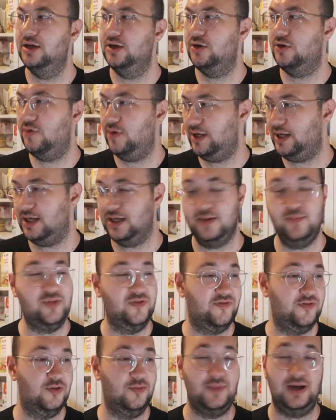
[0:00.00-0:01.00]
quickly,
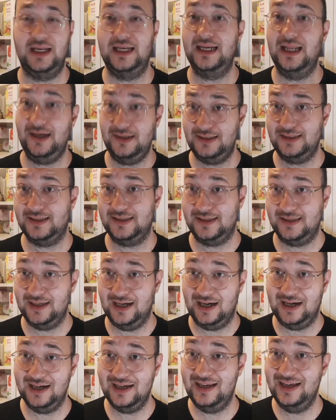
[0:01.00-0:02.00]
before my lights
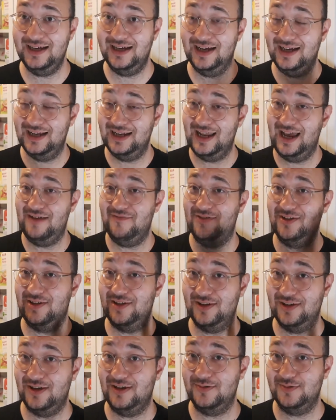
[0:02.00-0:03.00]
die and
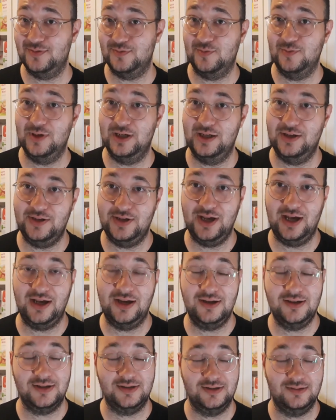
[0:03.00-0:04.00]
everything goes really
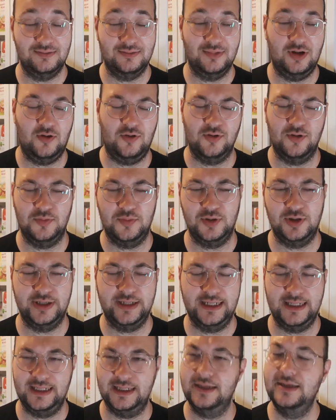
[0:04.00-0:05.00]
dark and horrible
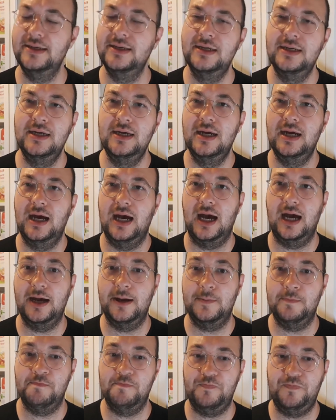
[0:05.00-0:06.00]
in here,
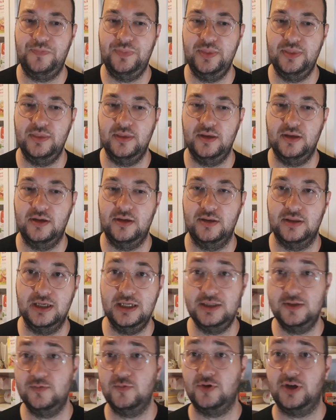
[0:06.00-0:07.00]

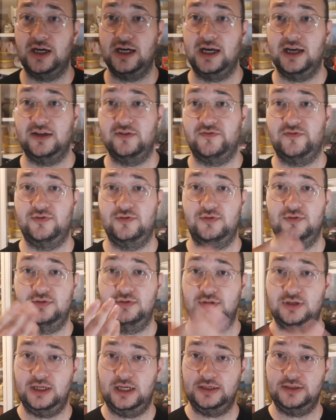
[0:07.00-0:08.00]
this is what I had
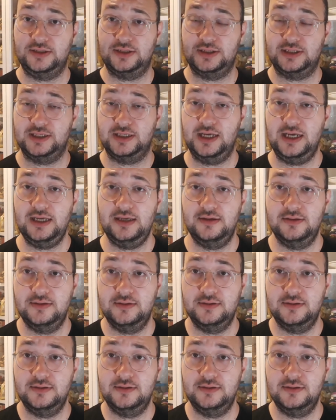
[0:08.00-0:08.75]
for lunch today.